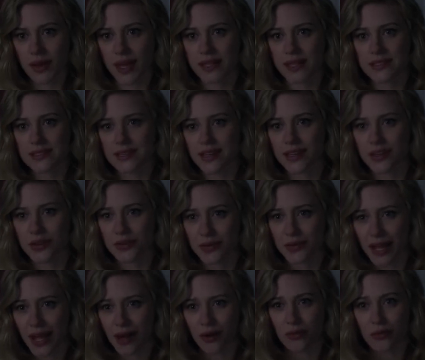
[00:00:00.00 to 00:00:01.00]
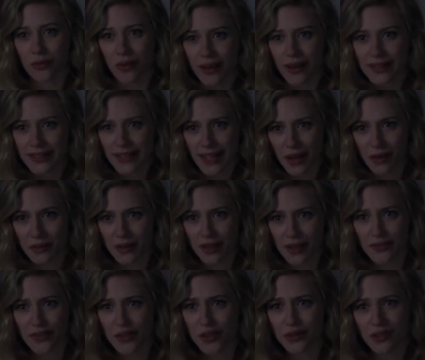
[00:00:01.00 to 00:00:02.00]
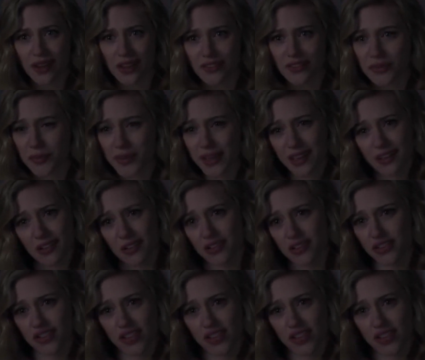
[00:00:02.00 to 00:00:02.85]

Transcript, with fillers: I'm asking you now, right now, if you love me,